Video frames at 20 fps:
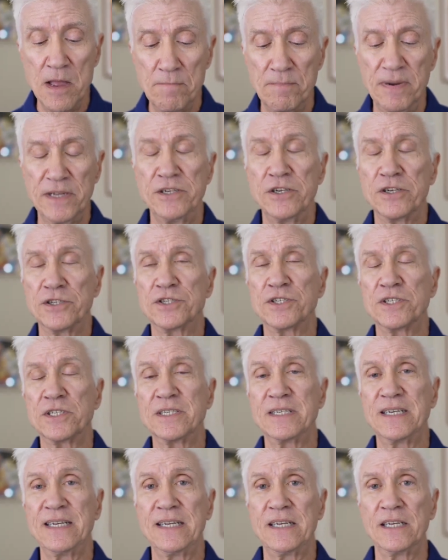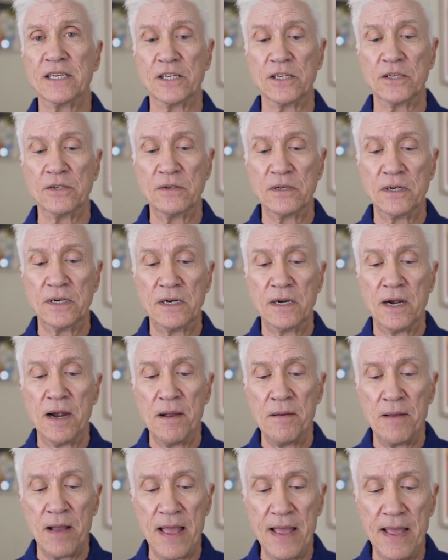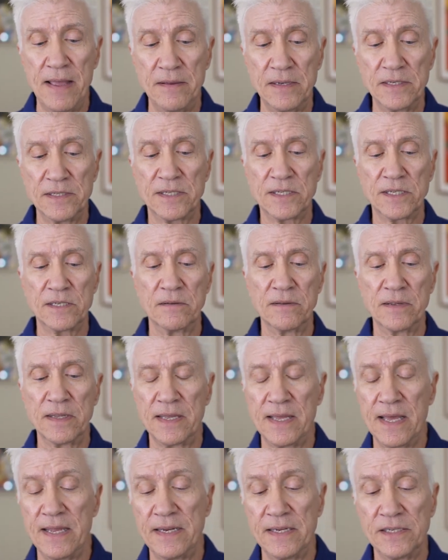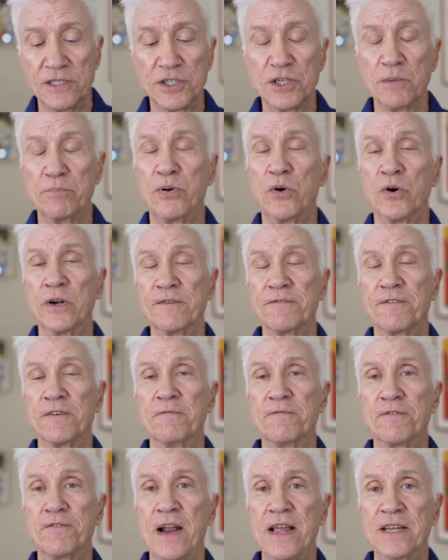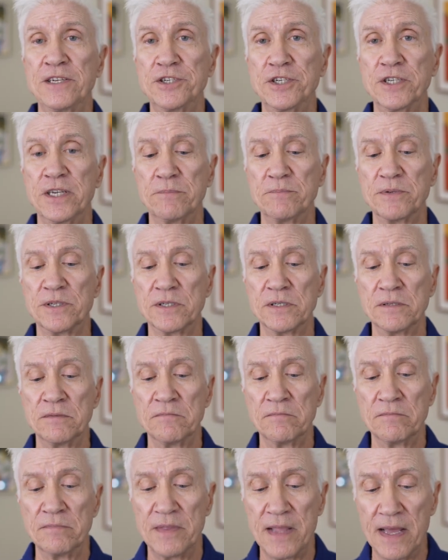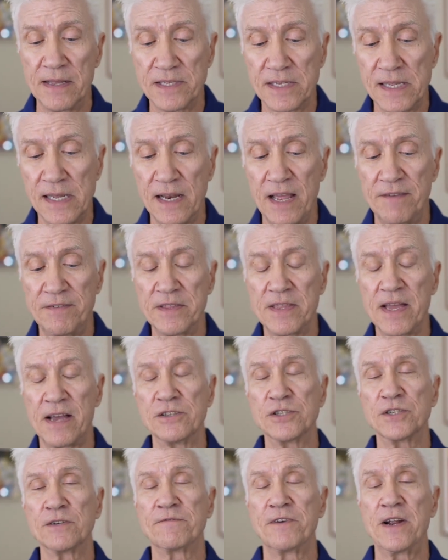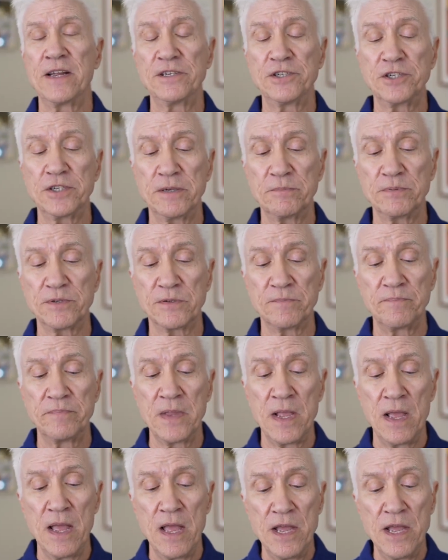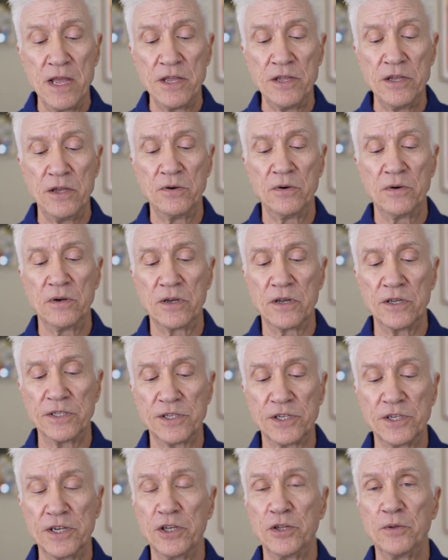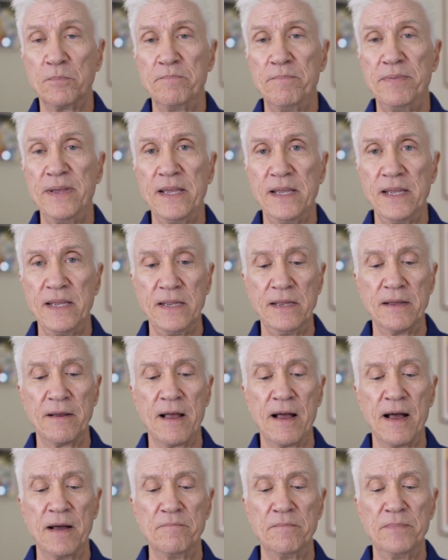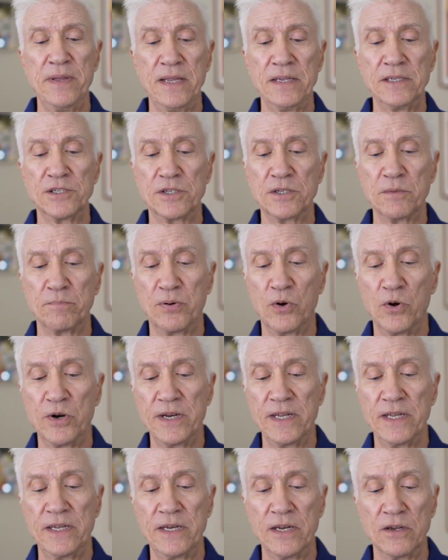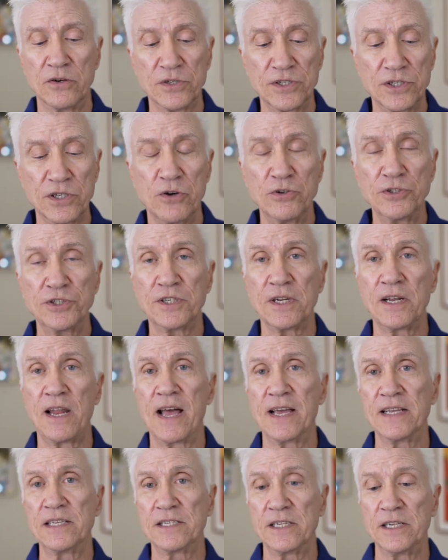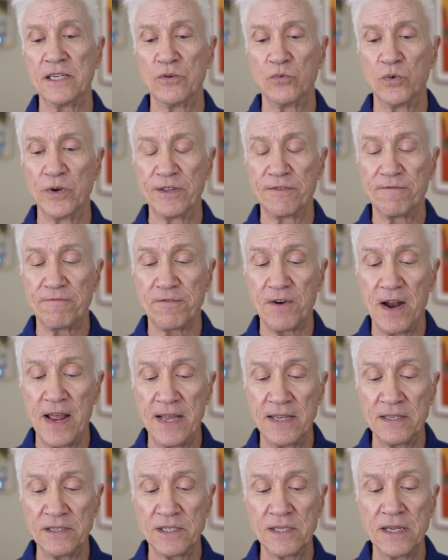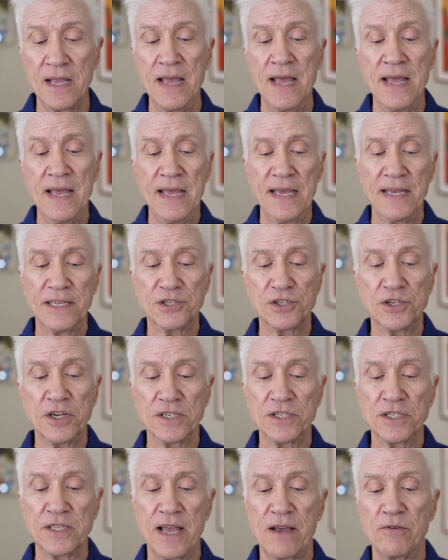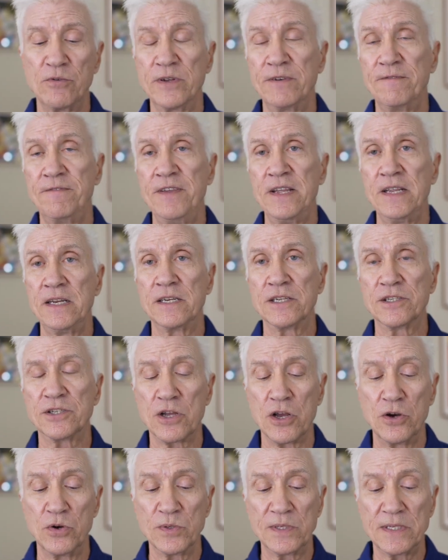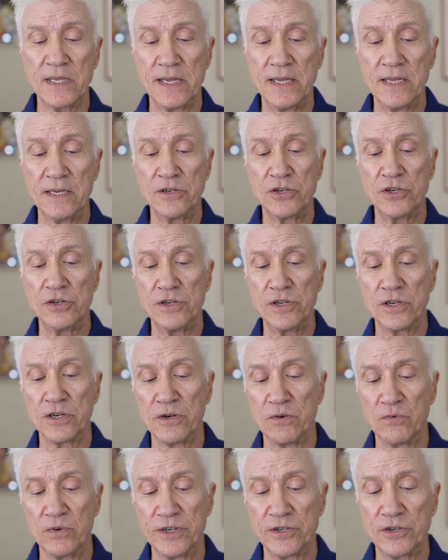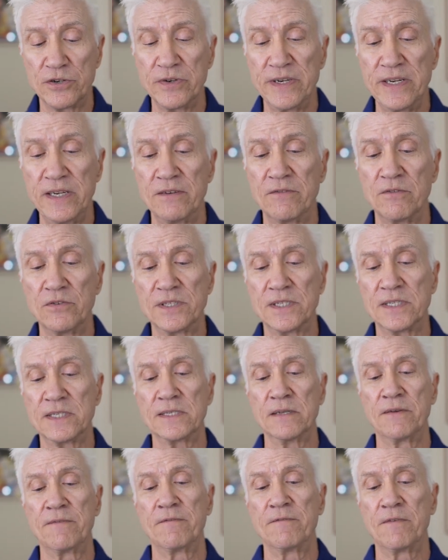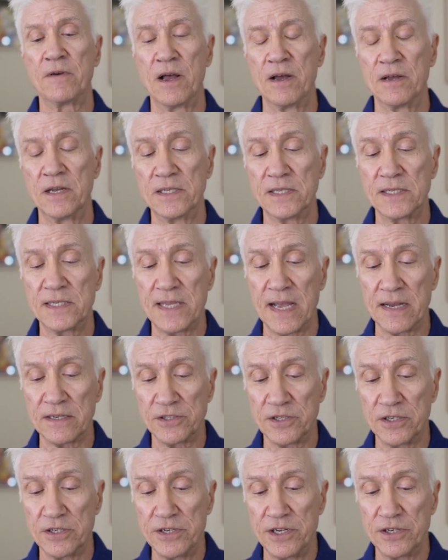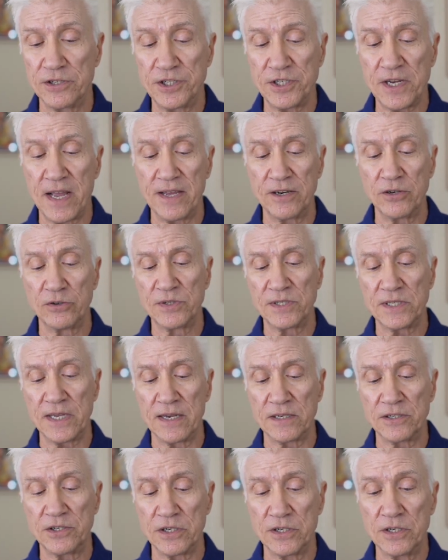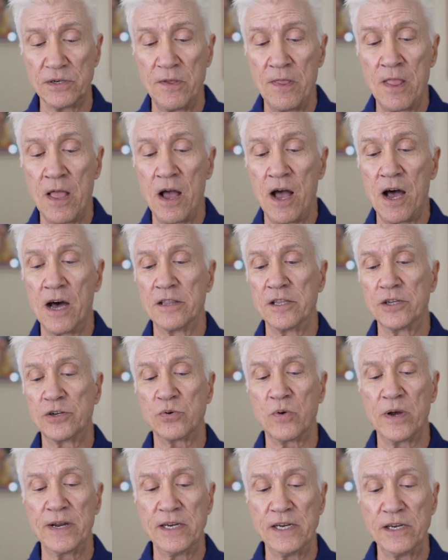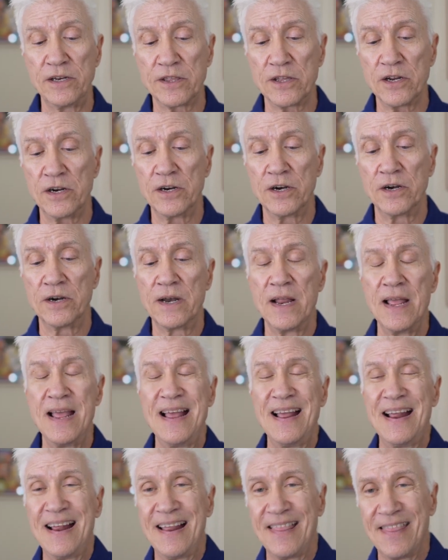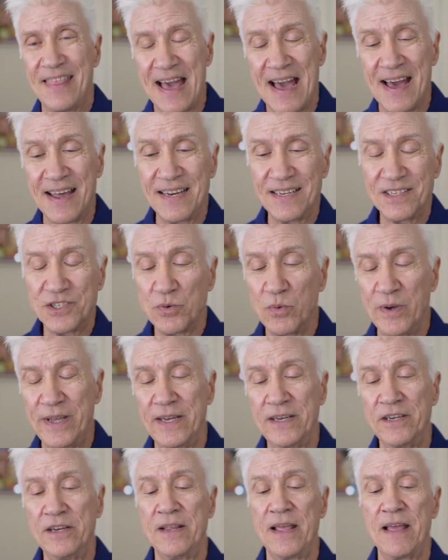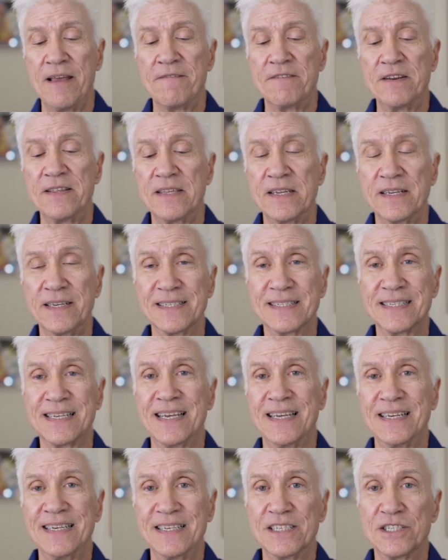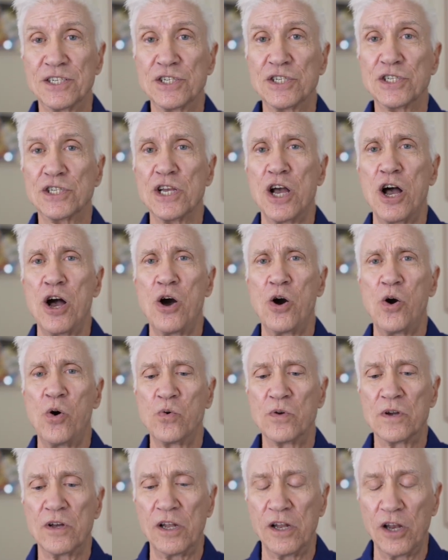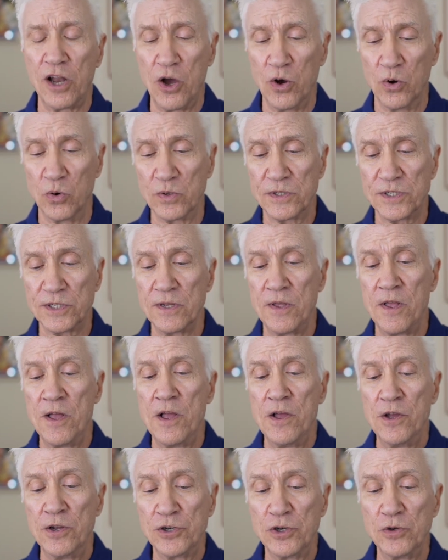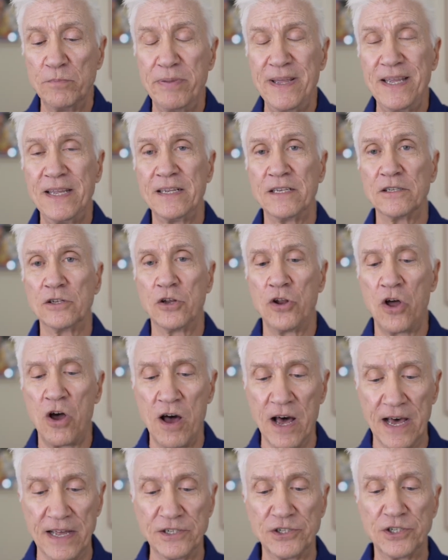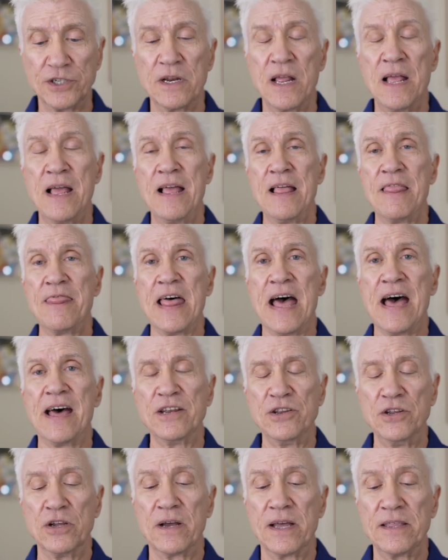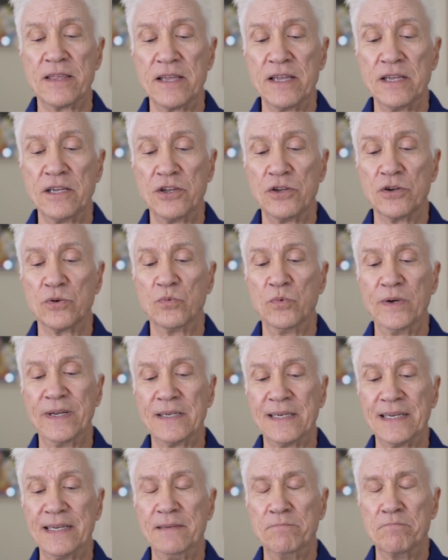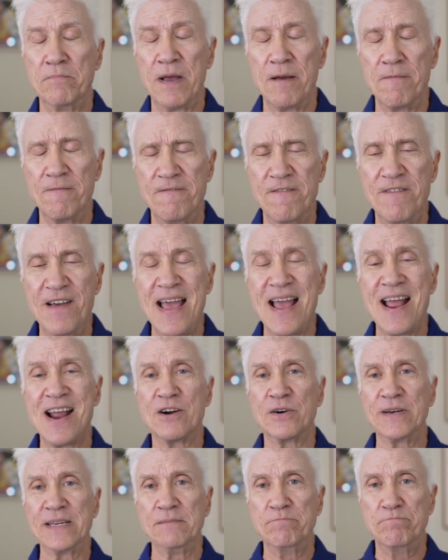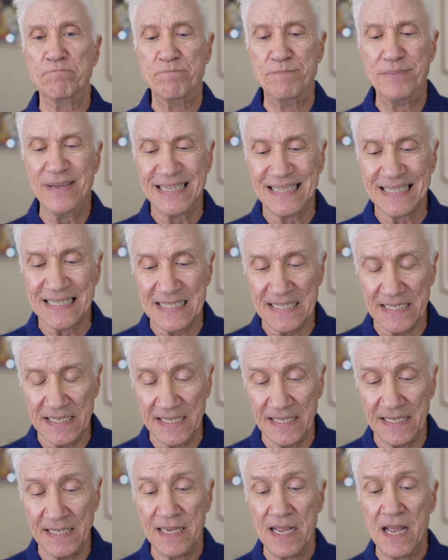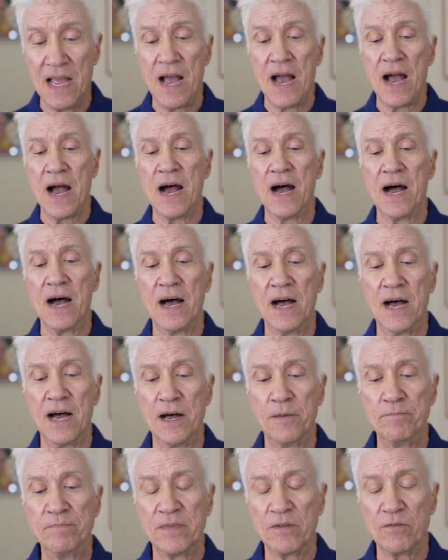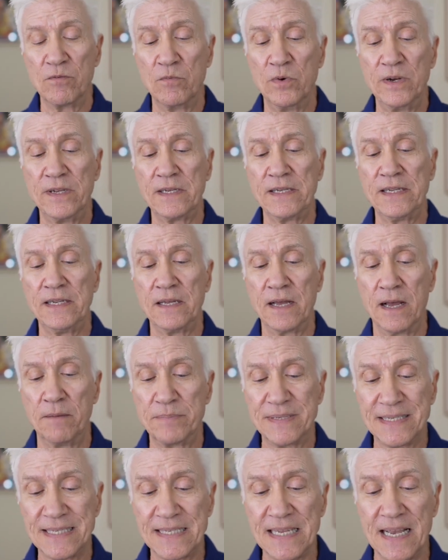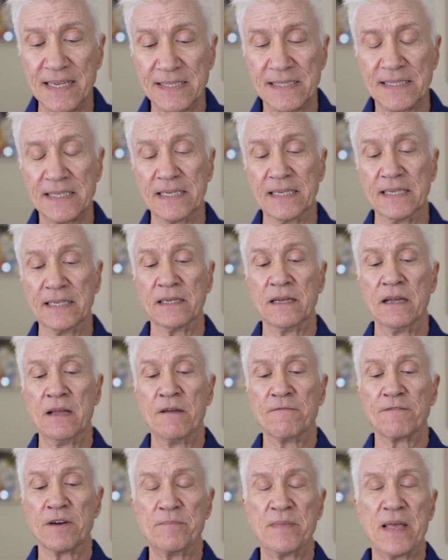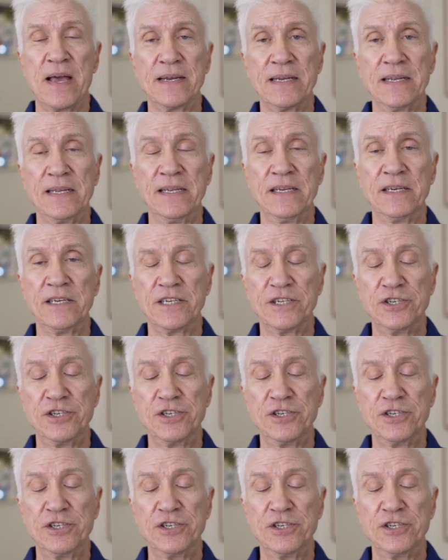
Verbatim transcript: but you're still getting support from friendships. That's the 11th house of friendships. You could still be being supported or socializing with friends. It's just that when Venus goes into your retreat uh, sector, your shadow sector, on the 23rd, that is when everything is getting so close to being launched that you're, I think you're really very busy, um, really obsessing from that into